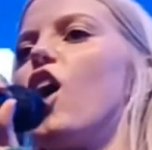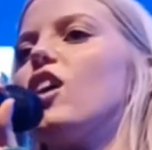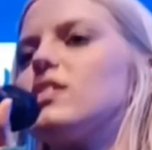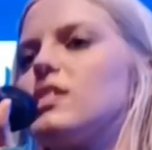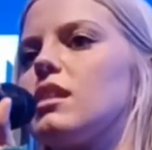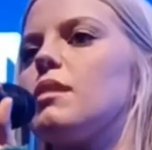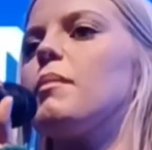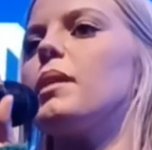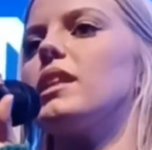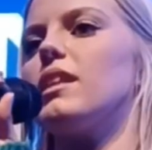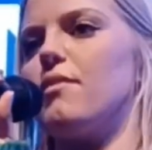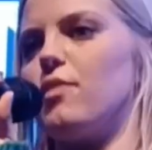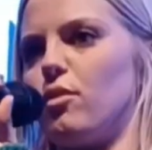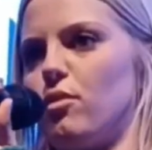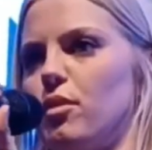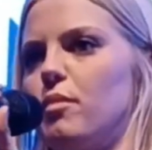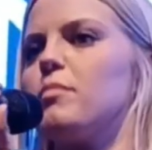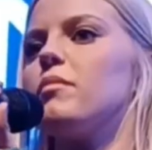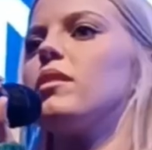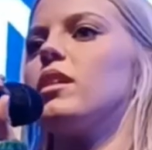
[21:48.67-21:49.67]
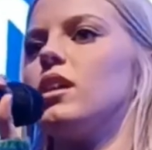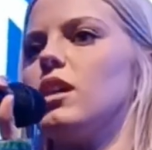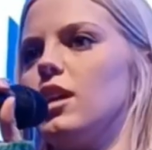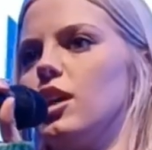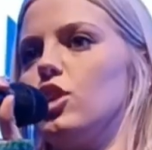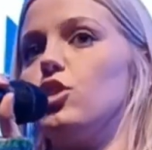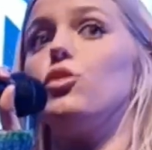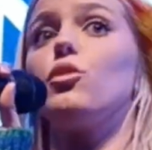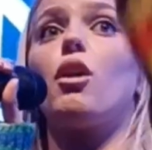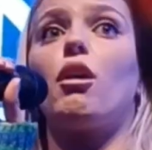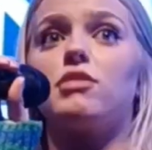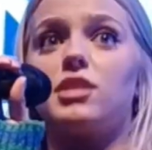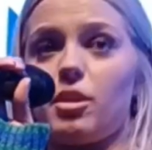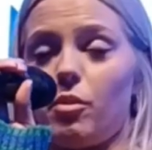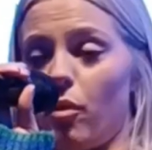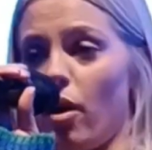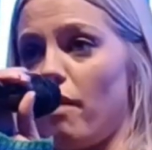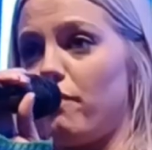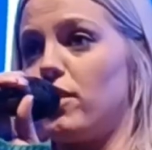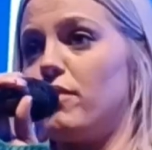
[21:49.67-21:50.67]
I'll sit in my living room. You go
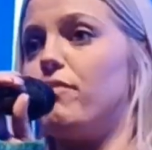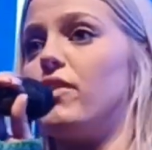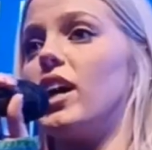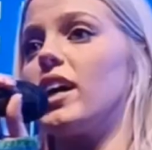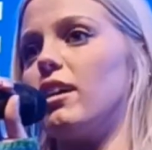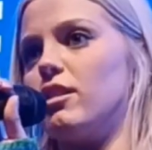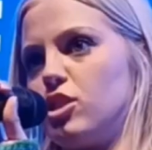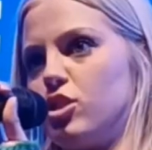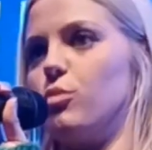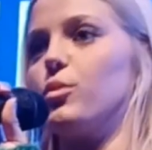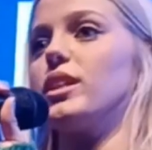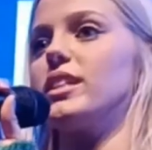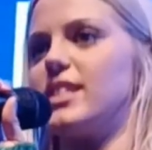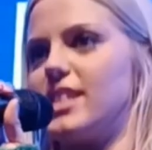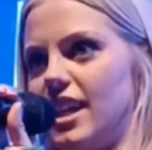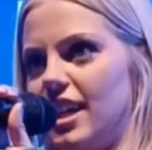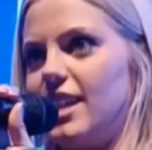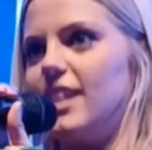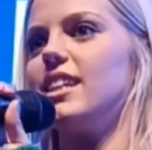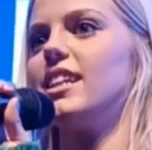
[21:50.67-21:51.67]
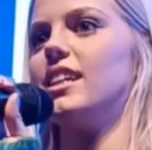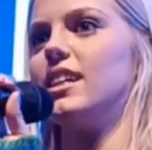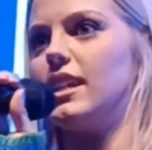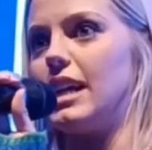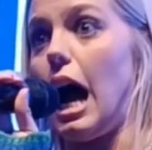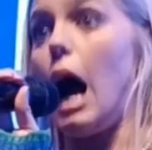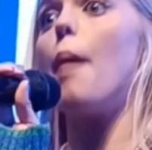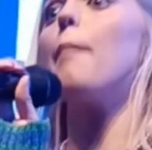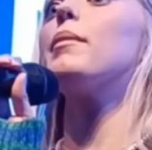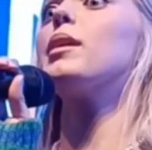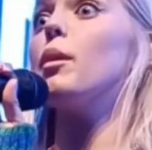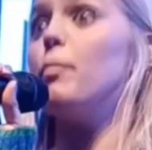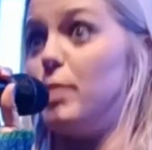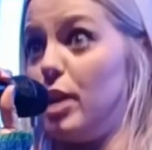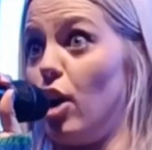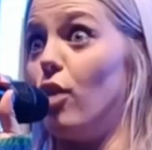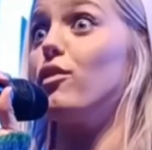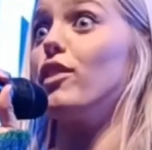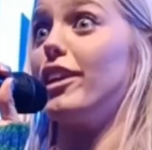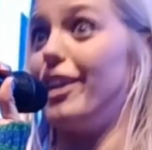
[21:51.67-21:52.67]
sit wherever the fuck else you want to sit. I'm gonna
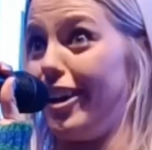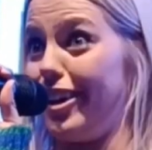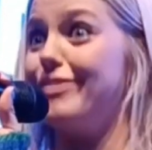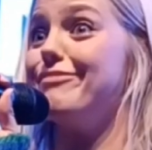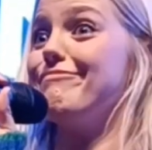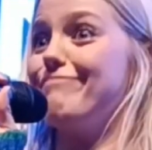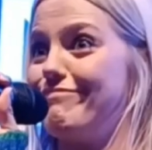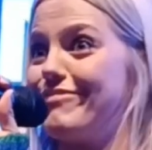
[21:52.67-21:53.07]
be over here.